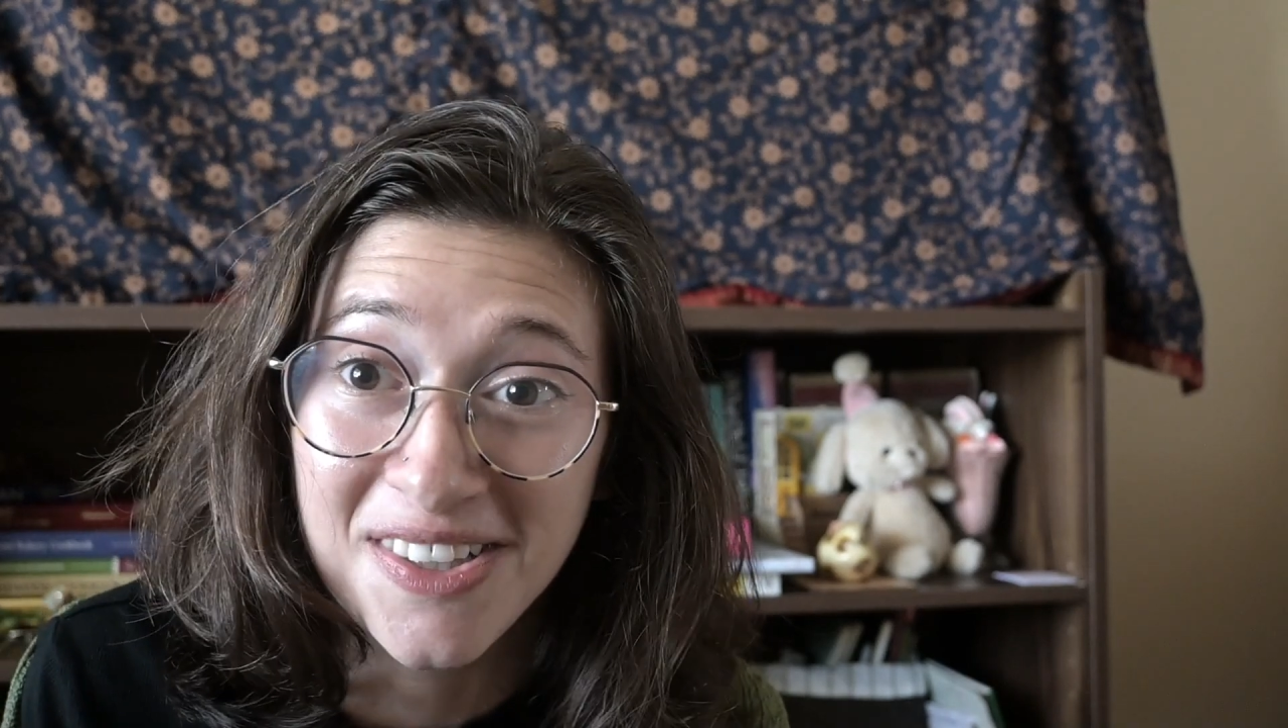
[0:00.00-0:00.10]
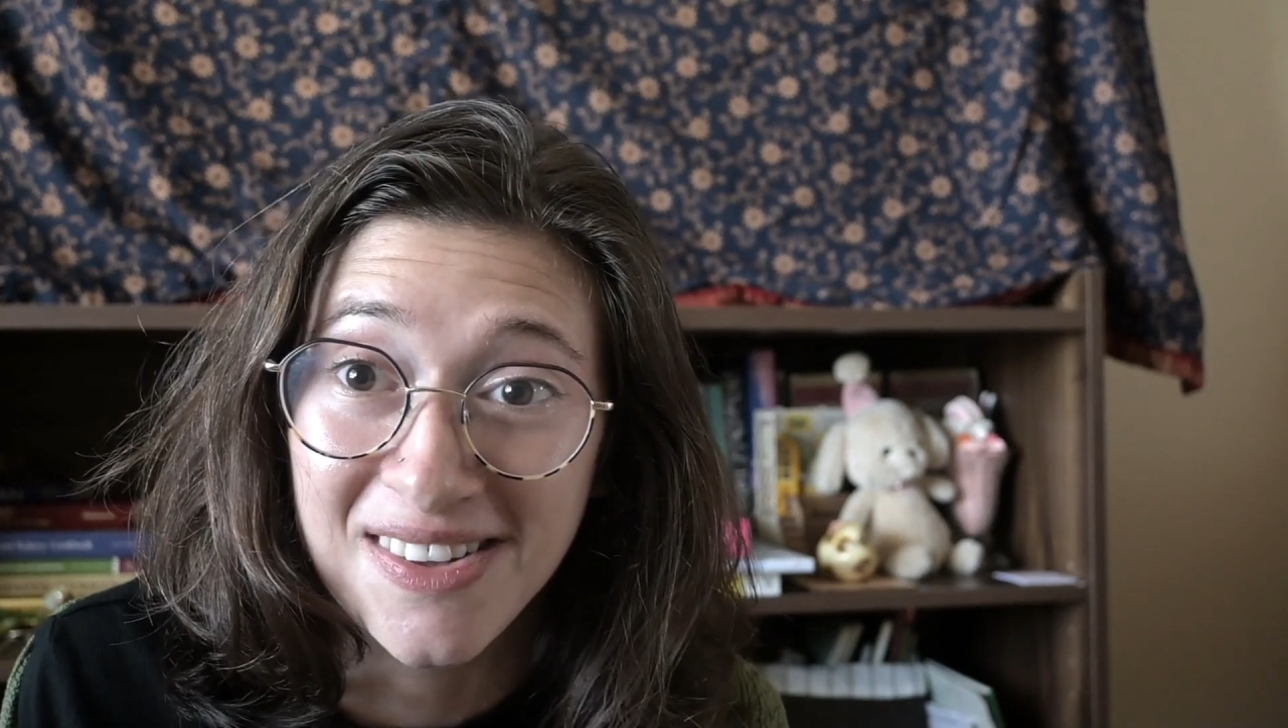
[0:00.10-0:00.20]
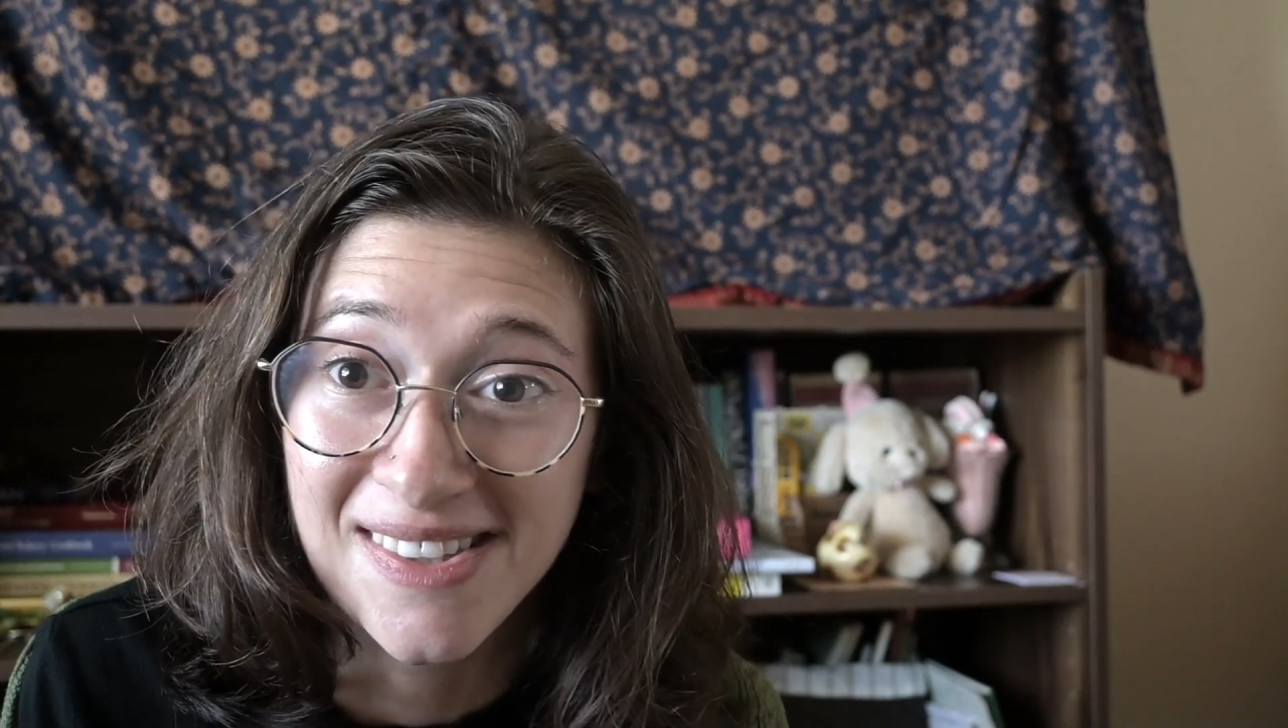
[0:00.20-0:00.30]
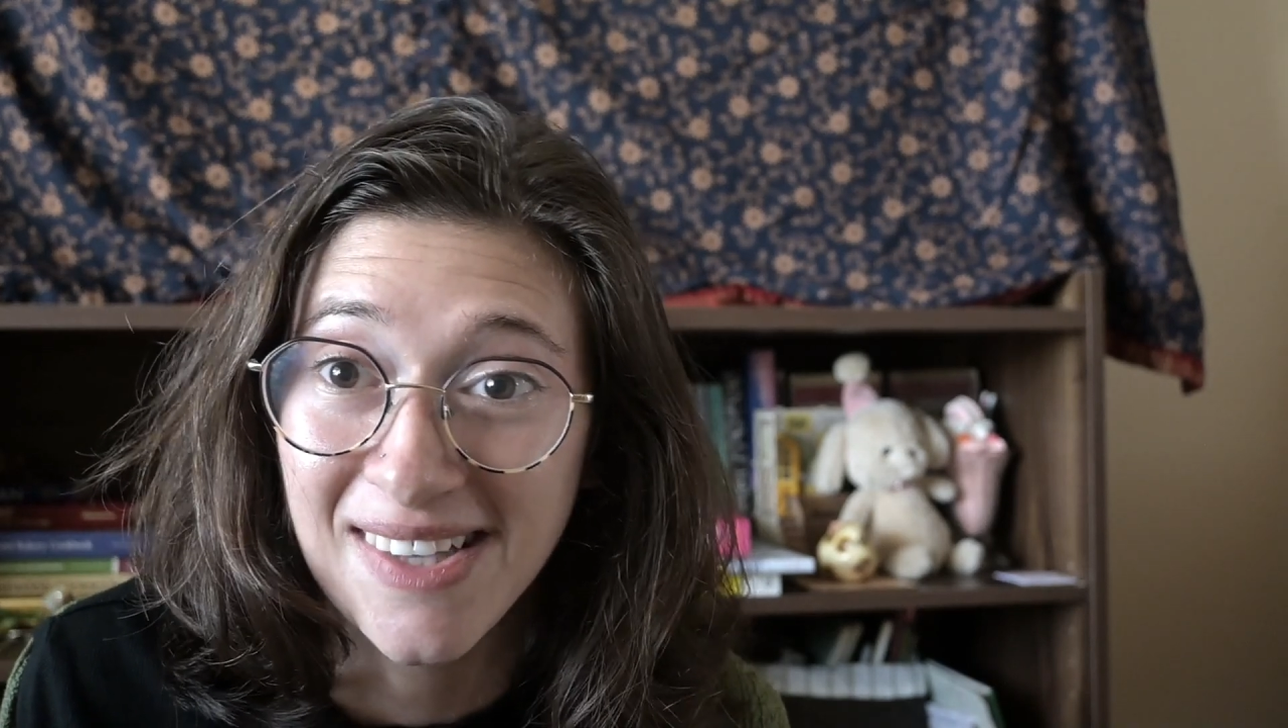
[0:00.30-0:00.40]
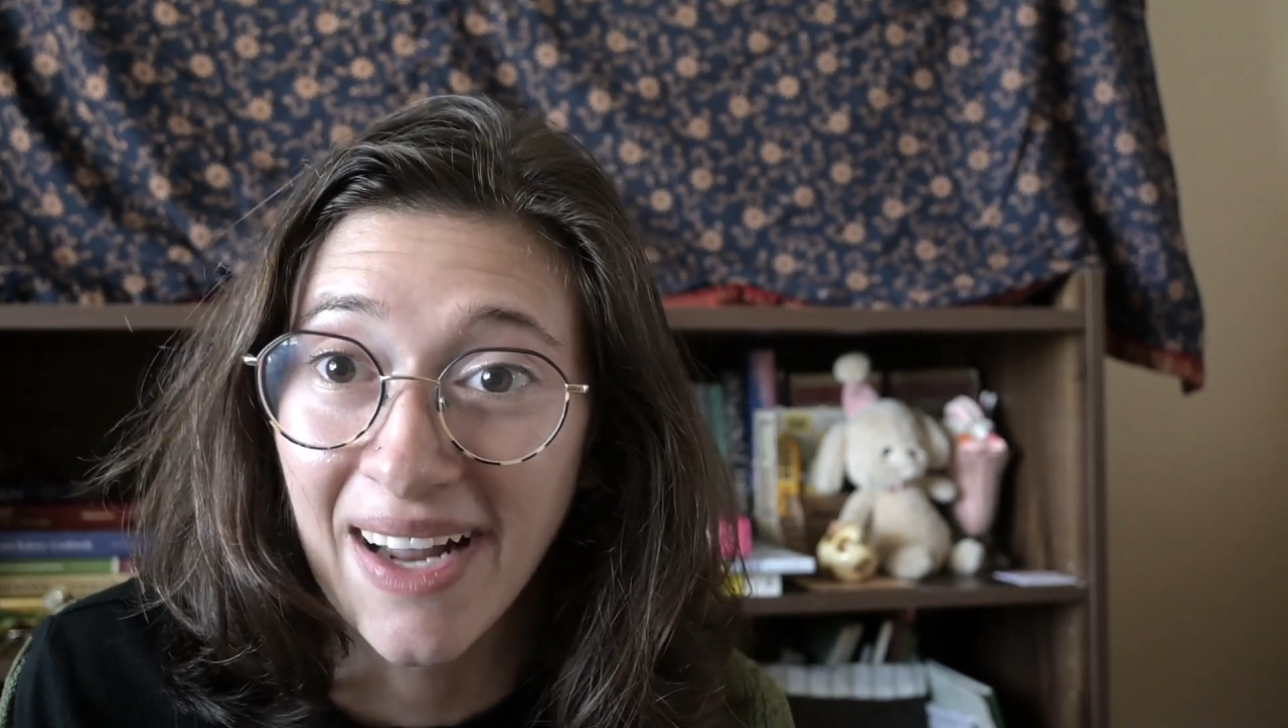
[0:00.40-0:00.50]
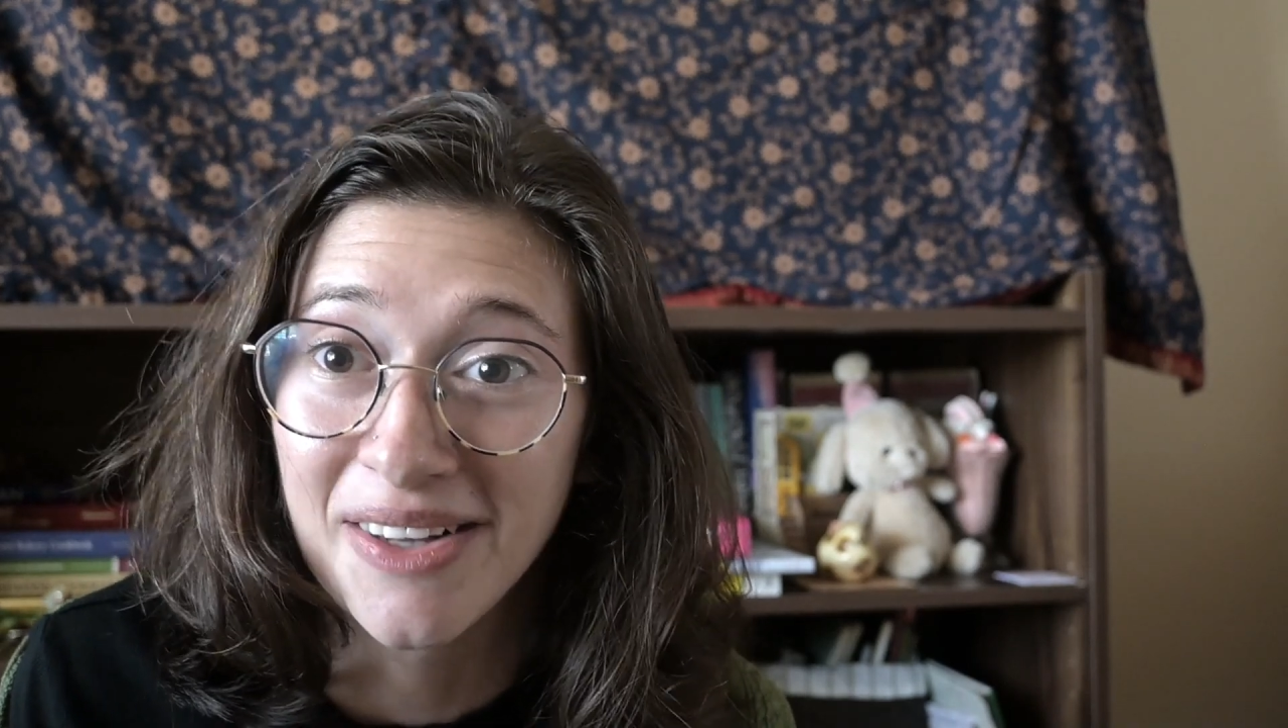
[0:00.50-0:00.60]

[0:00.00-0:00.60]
to the side